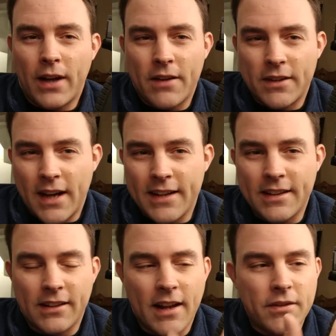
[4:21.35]
kind of a
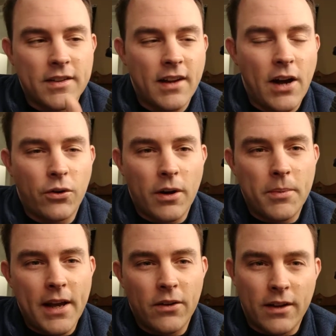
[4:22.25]
1911 style
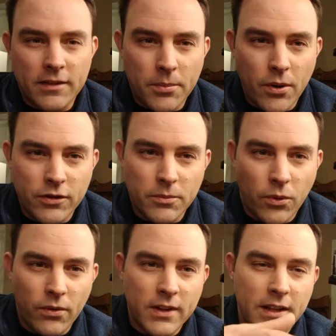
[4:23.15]
grip angle, as opposed to
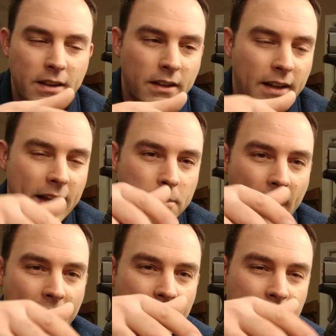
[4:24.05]
more of the laid
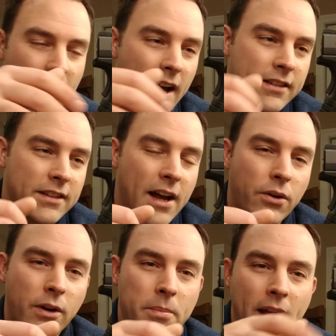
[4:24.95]
back Glock style
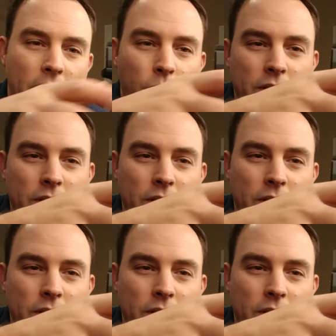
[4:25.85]
grip angle,